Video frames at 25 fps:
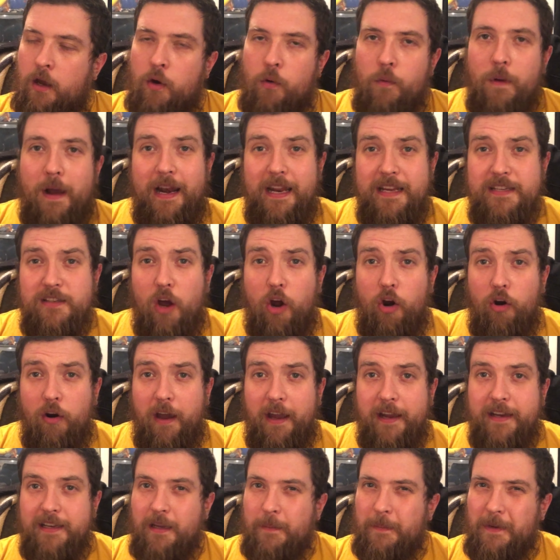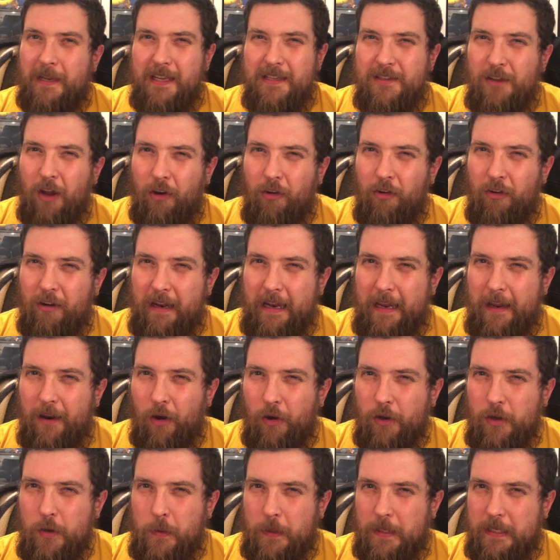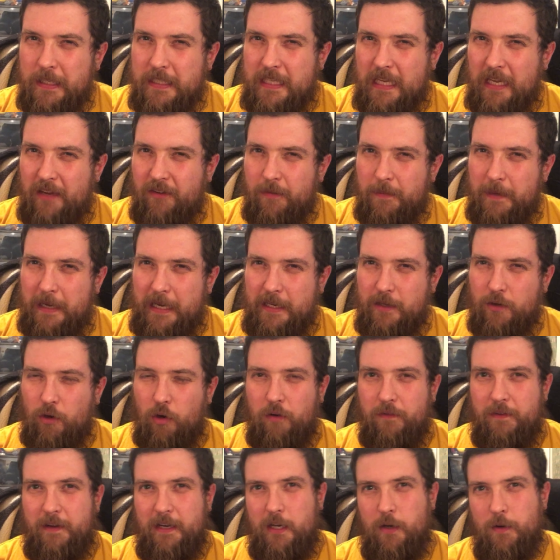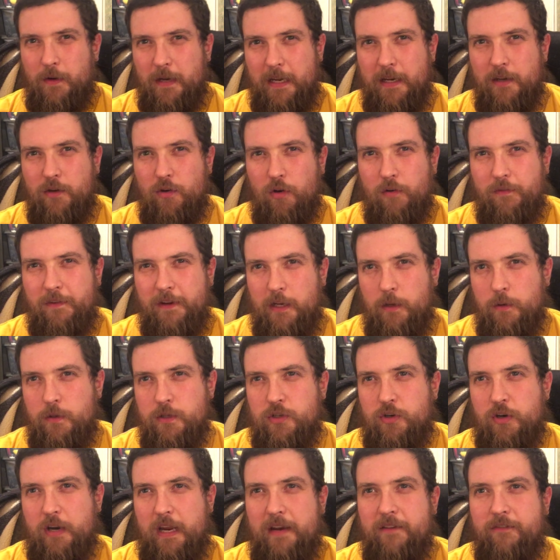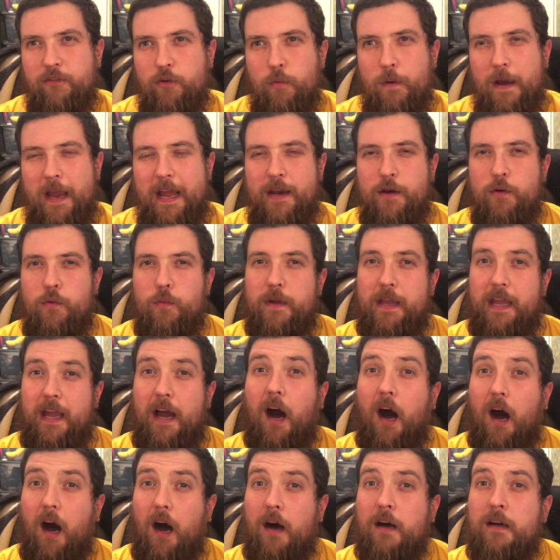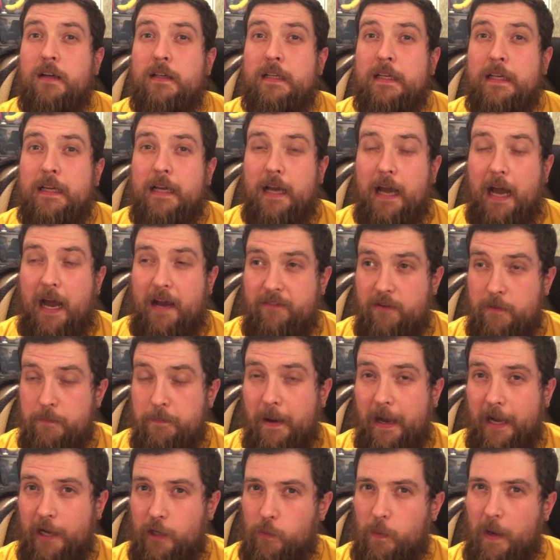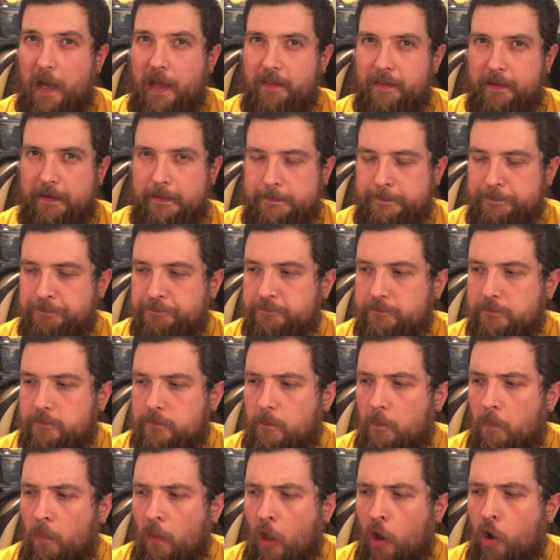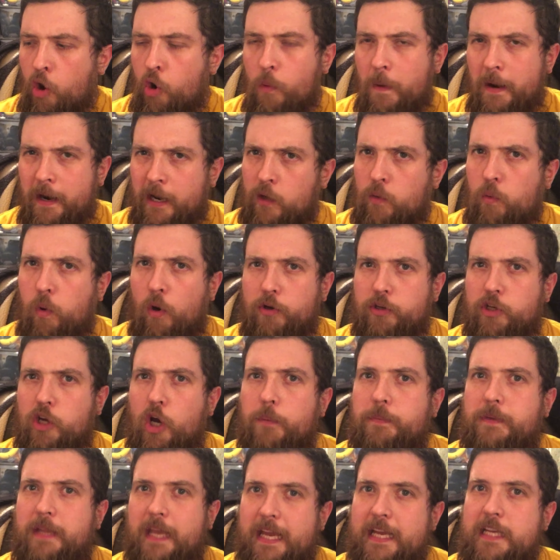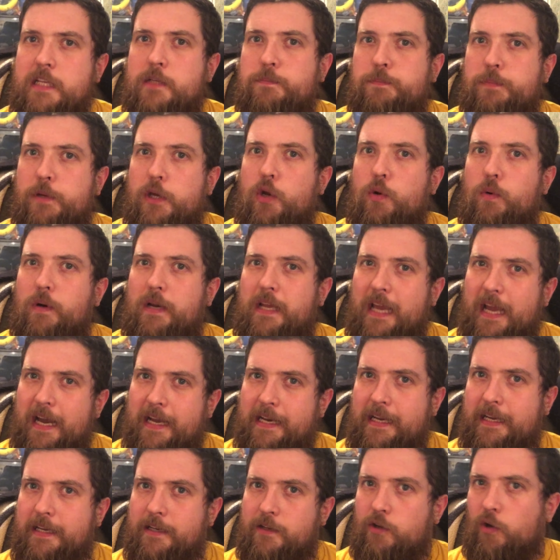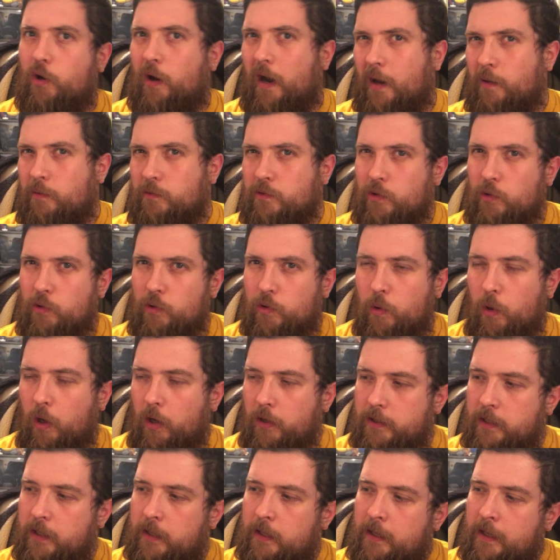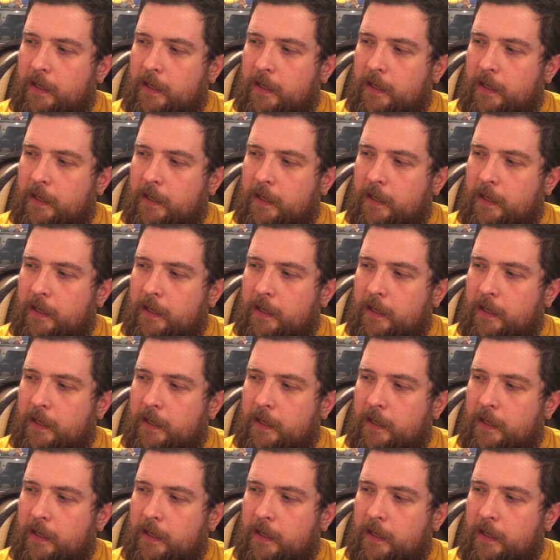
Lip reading: Well, he's alright. I mean, there's not really a lot you can see from an indoor video. An indoor video is great for when we are having bad weather, or when a quadcopter is purely an indoor-outdoor quad.